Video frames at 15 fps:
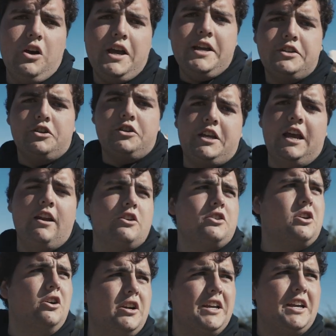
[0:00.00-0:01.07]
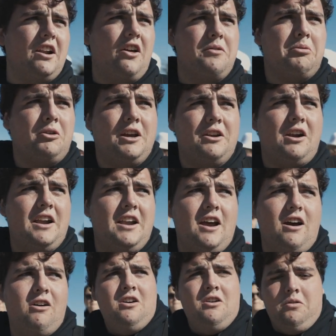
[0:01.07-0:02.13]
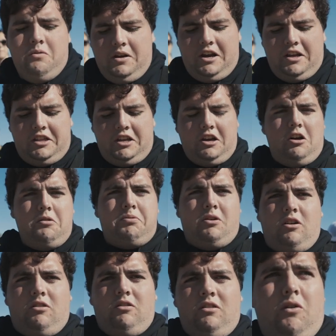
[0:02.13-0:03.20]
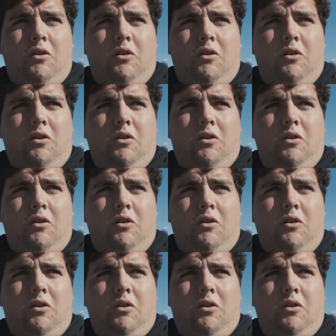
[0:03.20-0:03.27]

okay, so Tanner's going to get on the plane right now. We got the GoPro